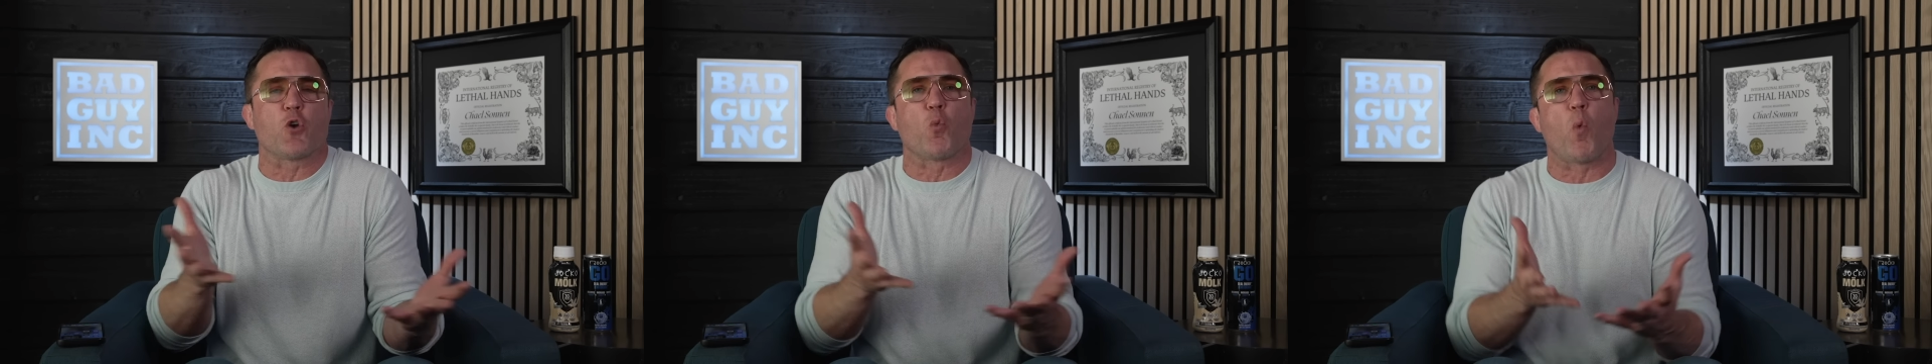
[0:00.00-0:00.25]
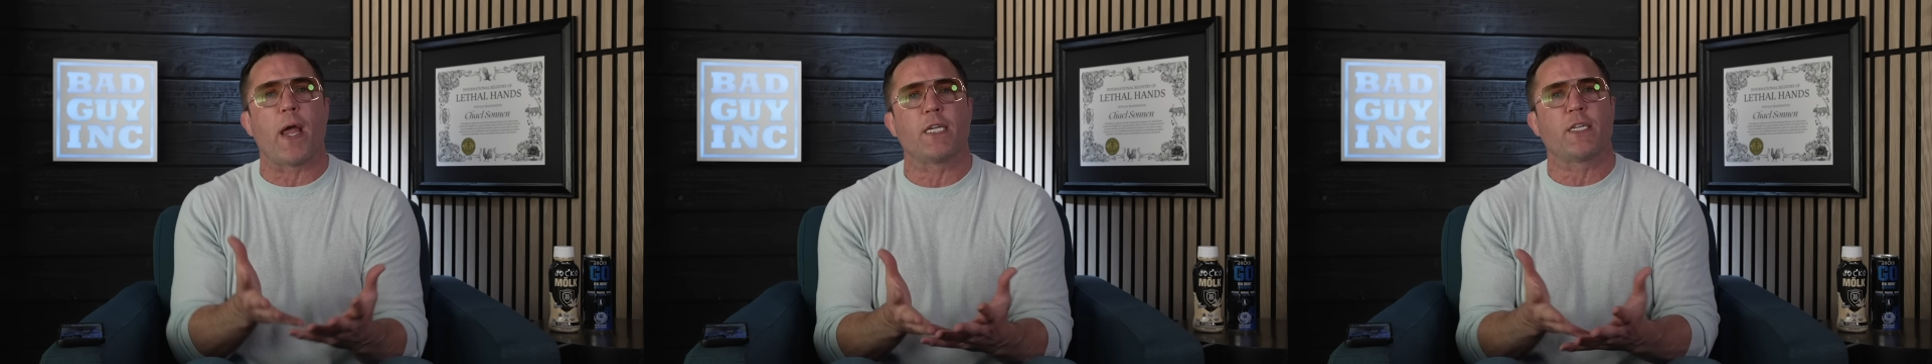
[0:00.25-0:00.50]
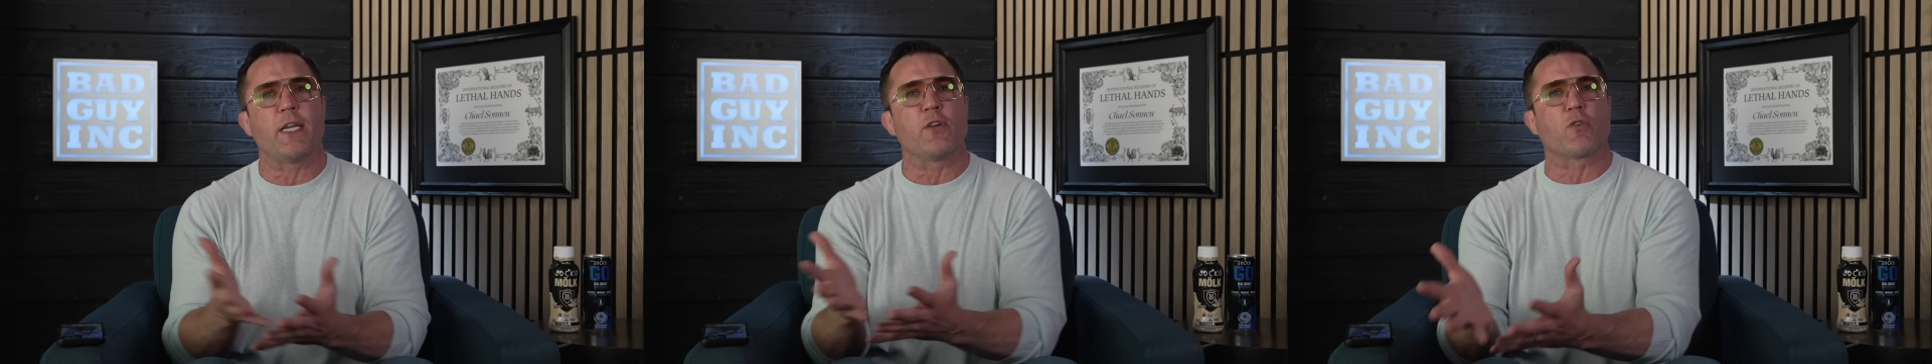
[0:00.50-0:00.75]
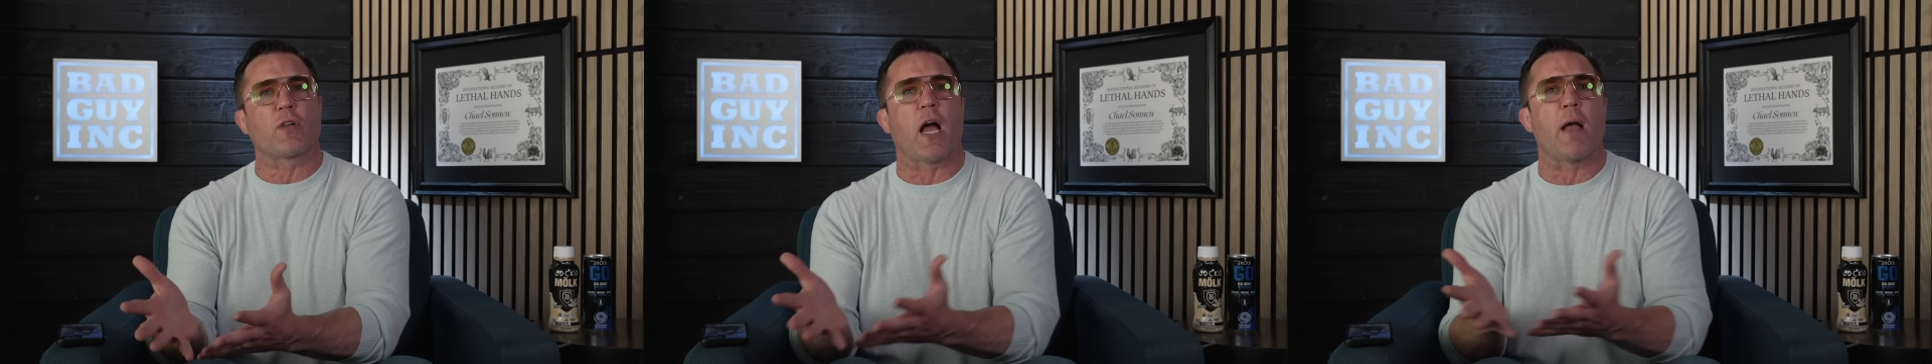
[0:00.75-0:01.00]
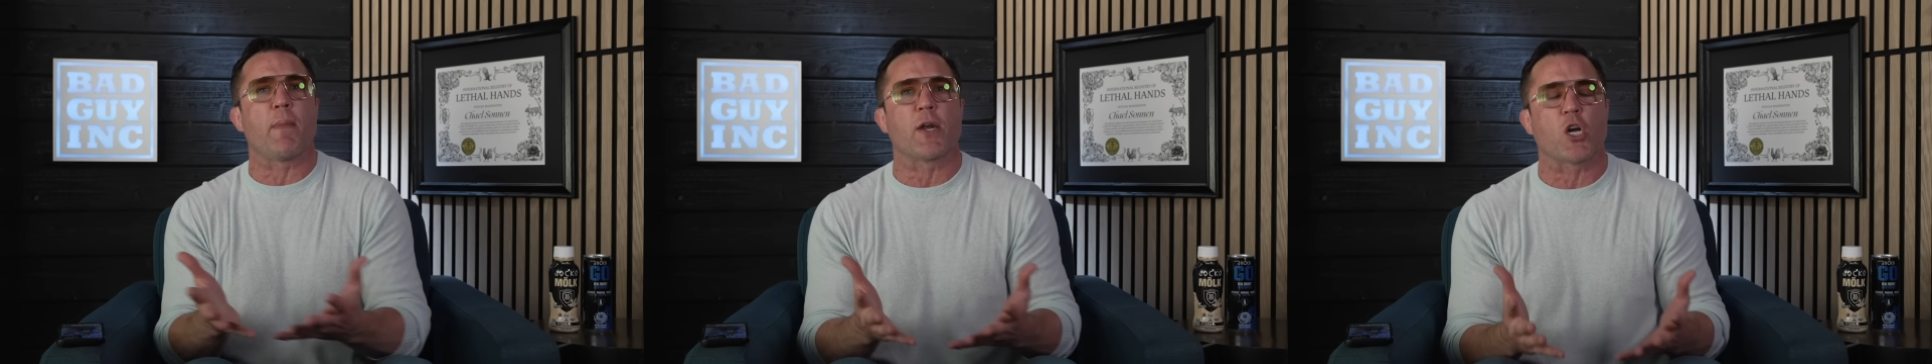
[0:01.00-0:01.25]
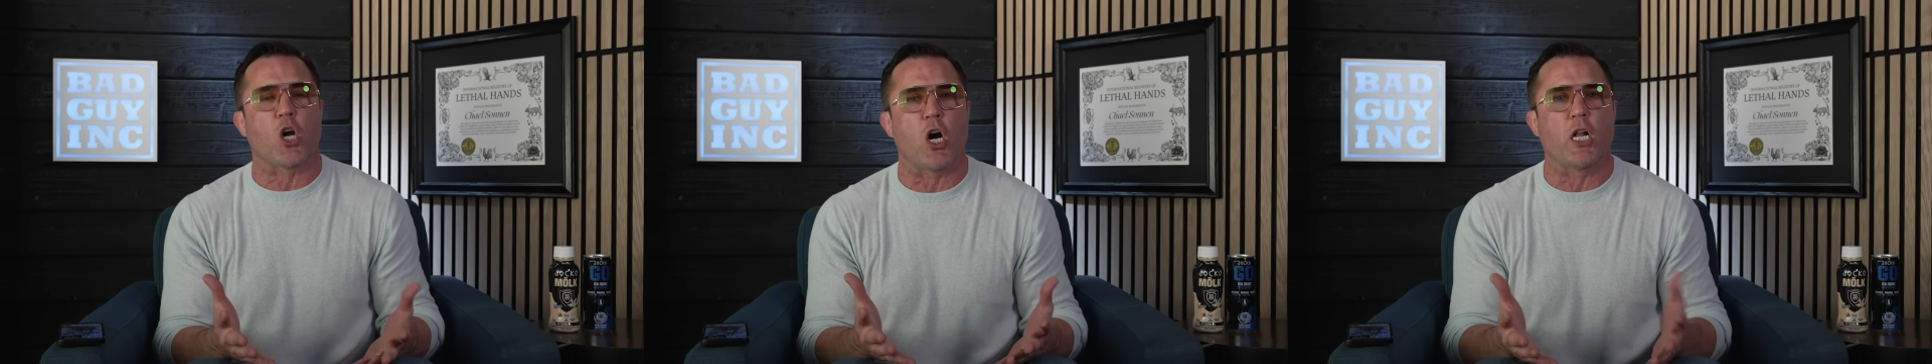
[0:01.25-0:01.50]
You're wasting your time on
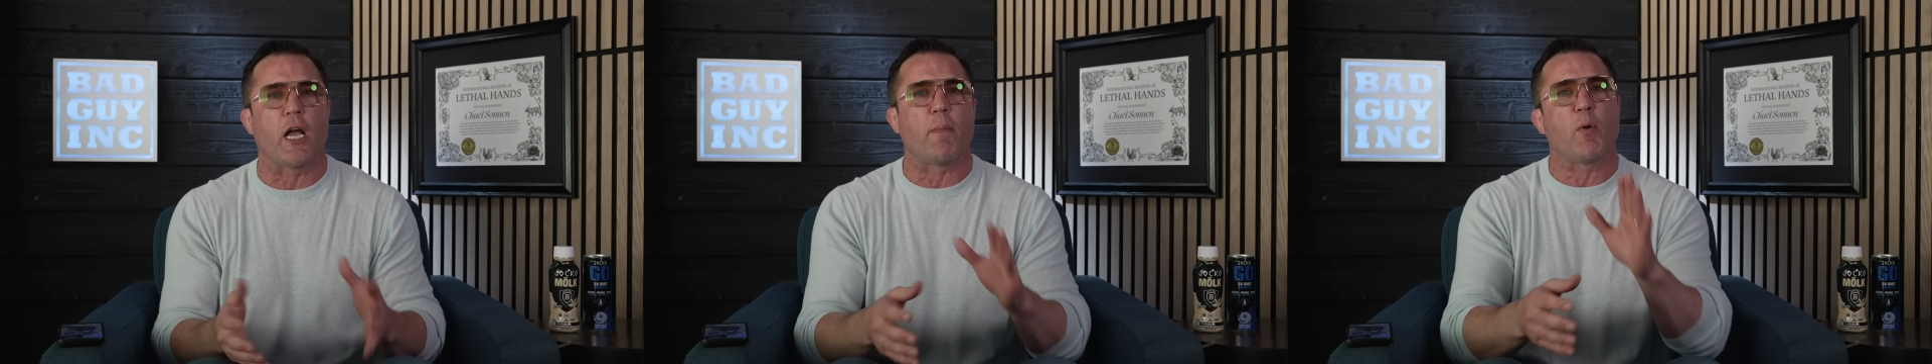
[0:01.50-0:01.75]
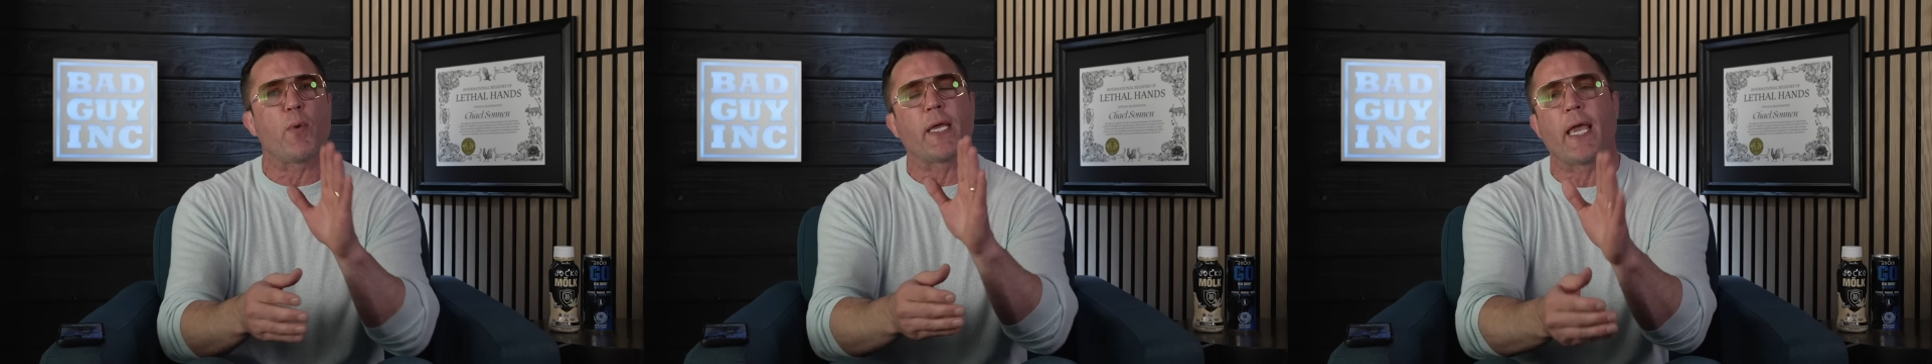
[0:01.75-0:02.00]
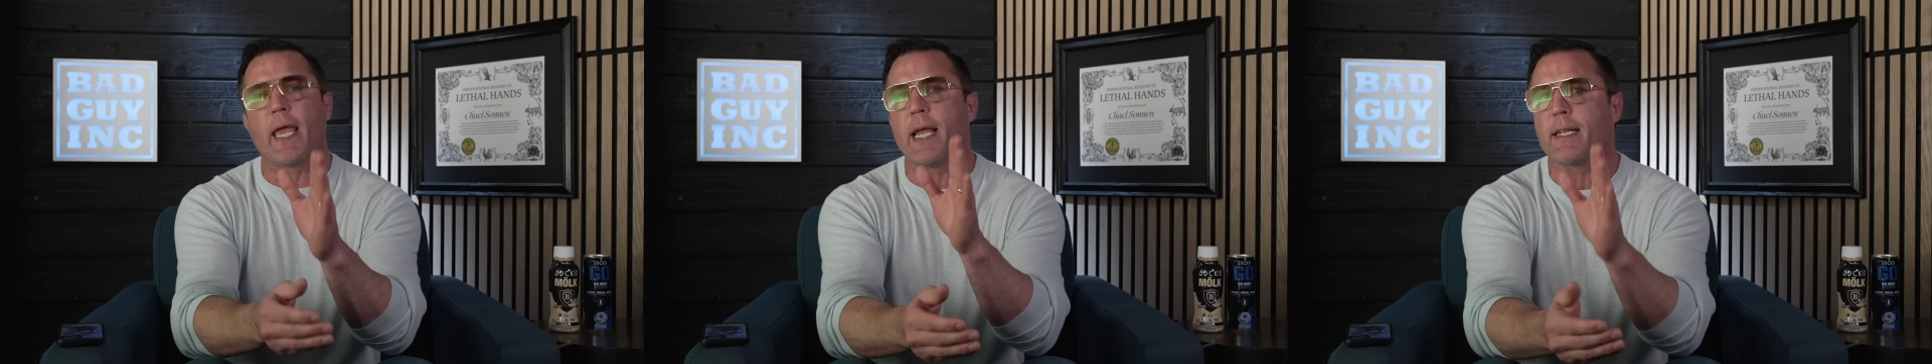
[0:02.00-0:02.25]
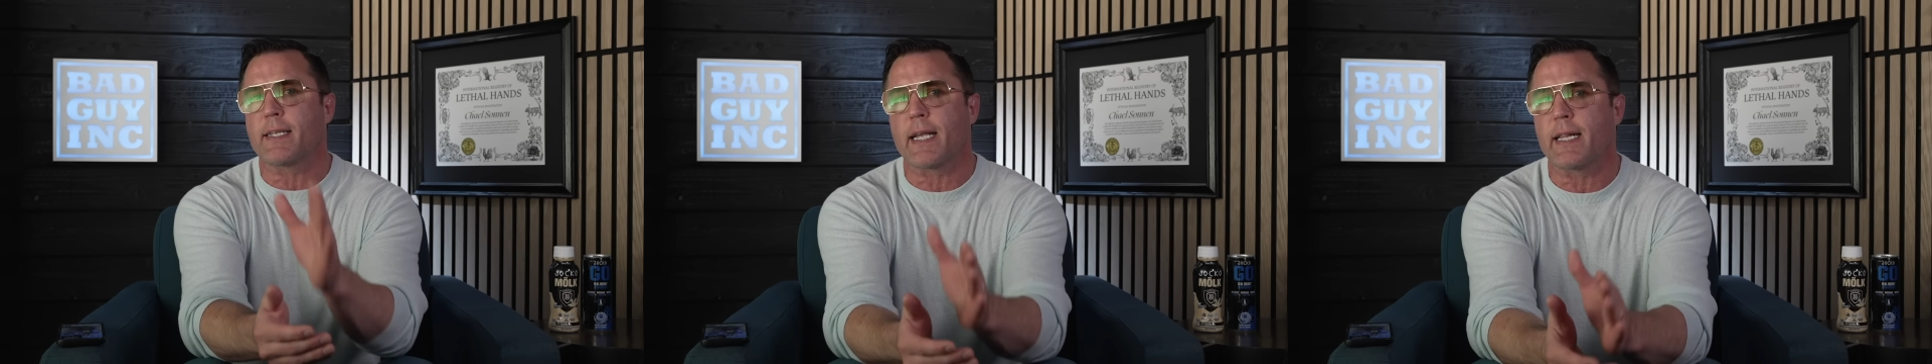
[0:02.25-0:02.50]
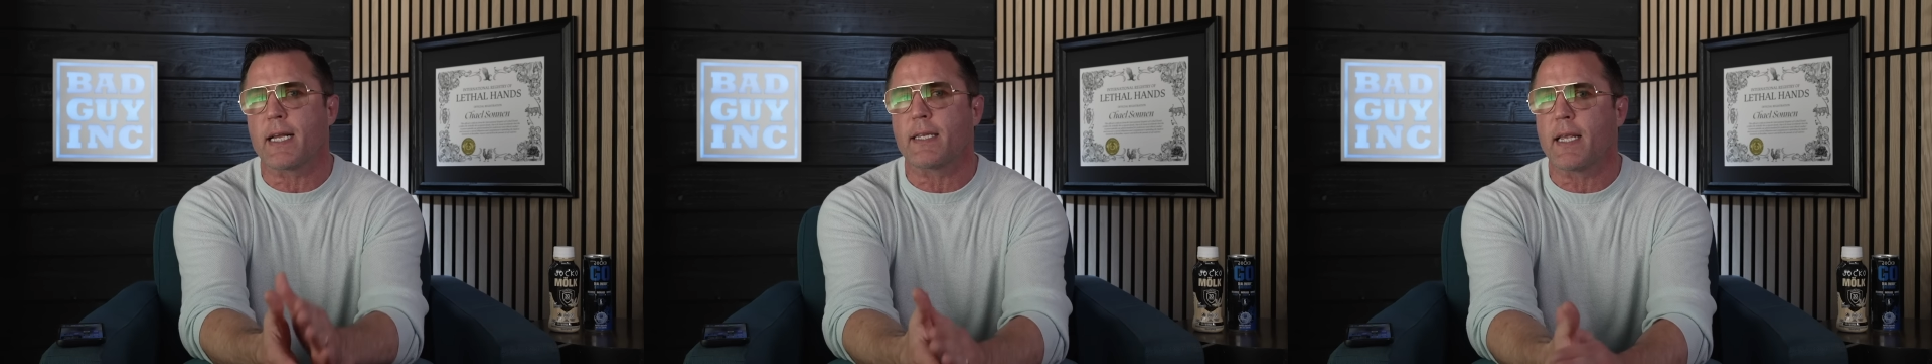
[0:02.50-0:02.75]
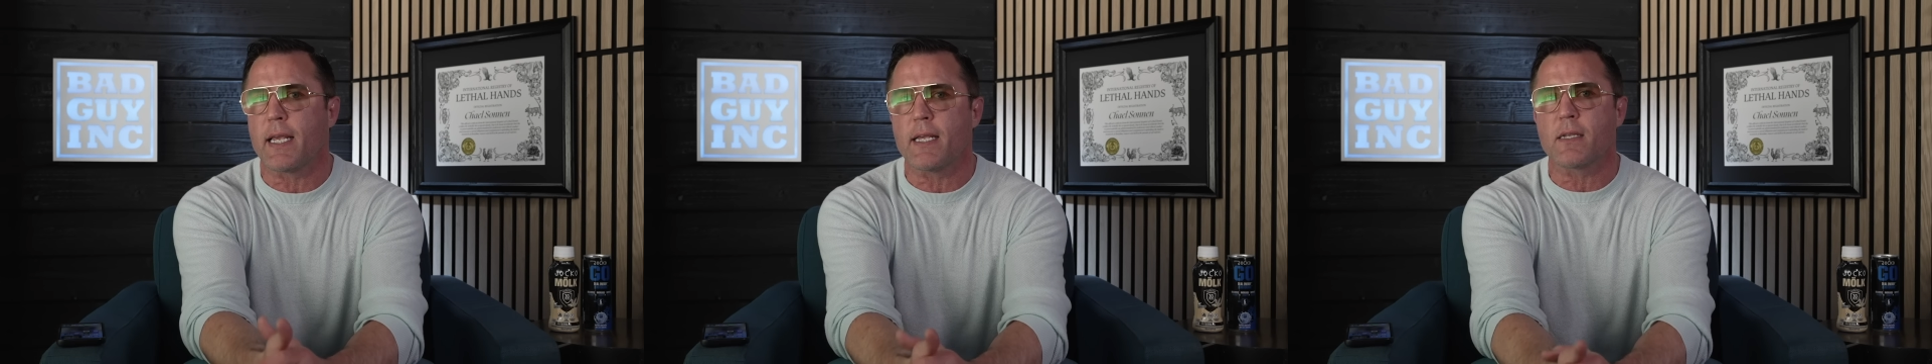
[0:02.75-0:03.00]
a call out, but we can't say that
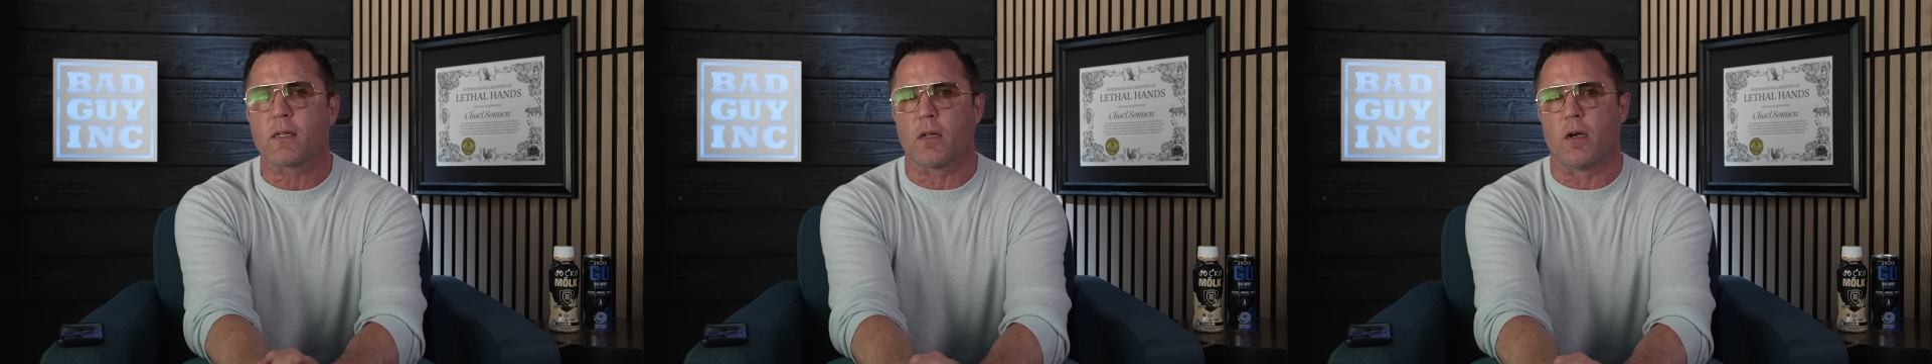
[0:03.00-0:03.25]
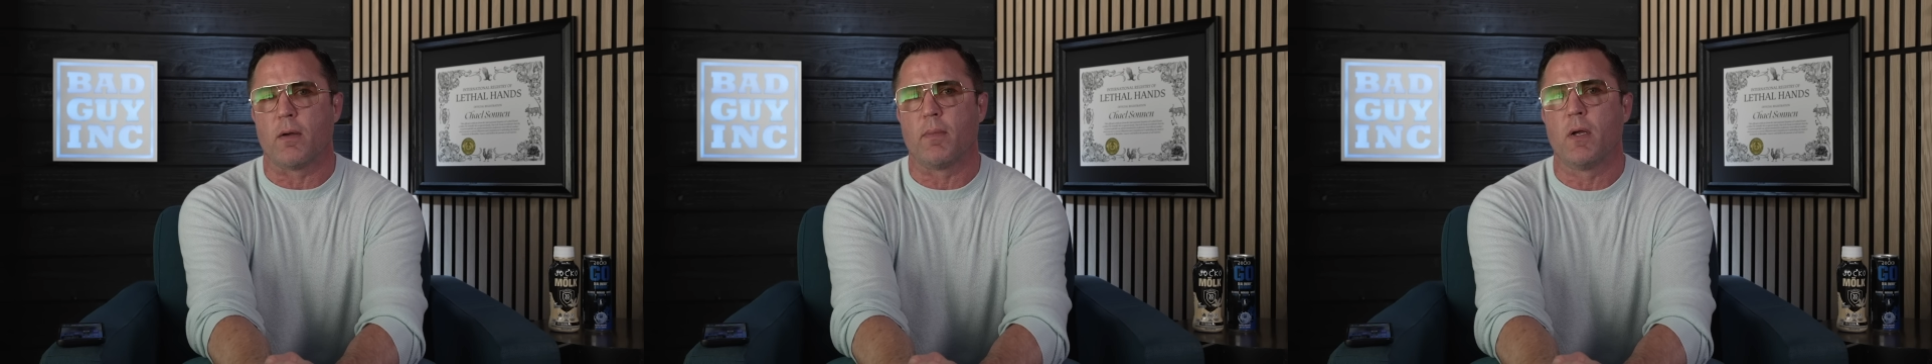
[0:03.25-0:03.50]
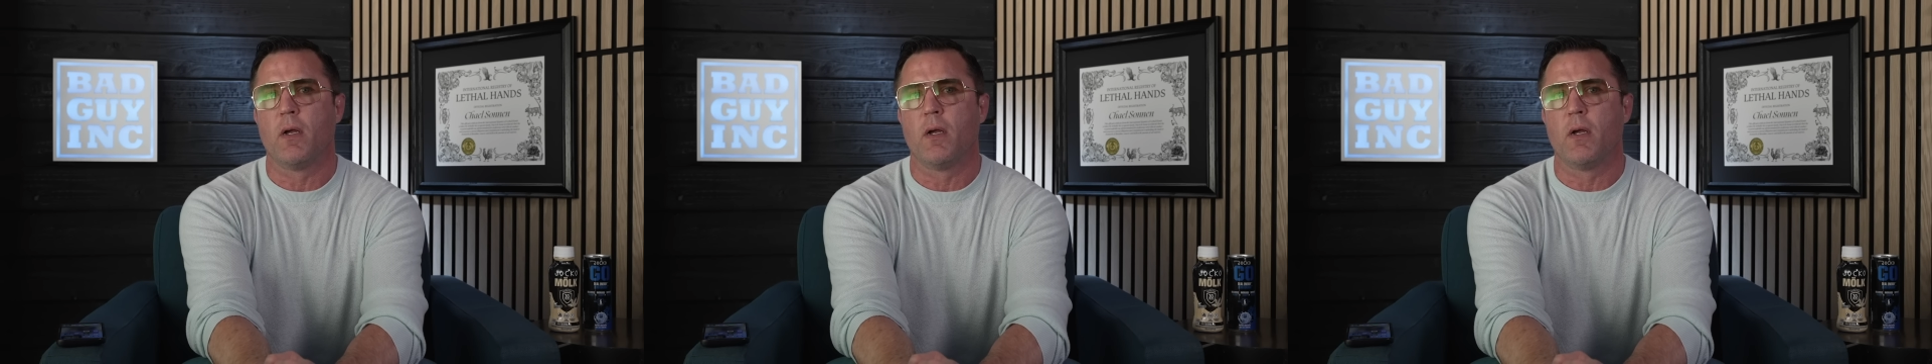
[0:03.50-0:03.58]
to Islam.